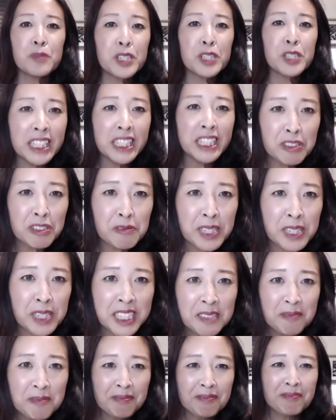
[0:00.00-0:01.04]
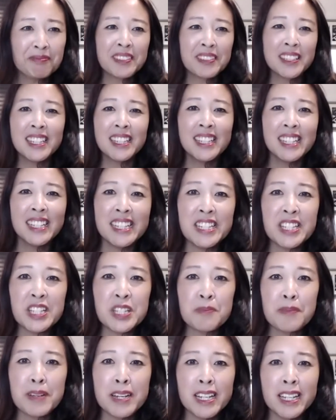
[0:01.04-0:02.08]
Good morning, everyone.
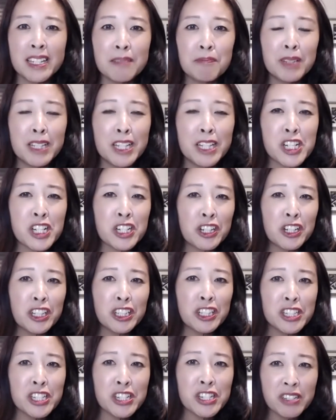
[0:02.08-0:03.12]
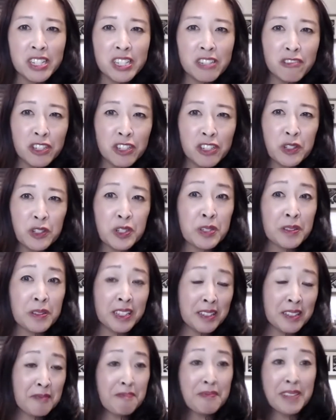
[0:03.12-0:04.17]
It's my pleasure and honor to
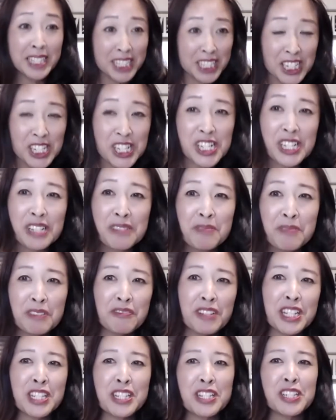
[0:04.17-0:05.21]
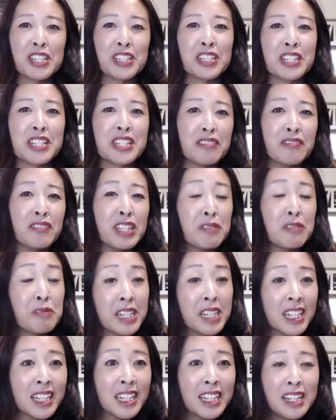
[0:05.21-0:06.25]
introduce my teacher and professor, Dr. Sylvia
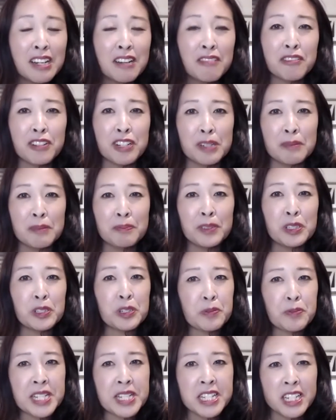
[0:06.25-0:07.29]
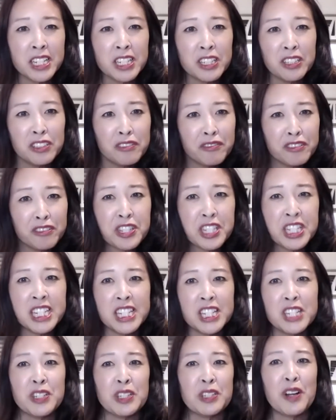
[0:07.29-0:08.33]
Wang from Northwestern
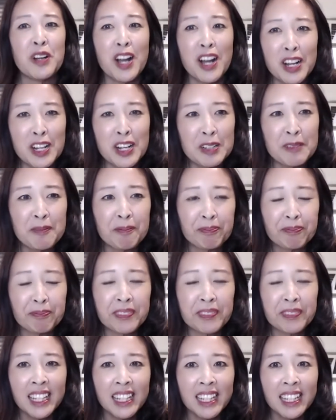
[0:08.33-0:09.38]
University to you all.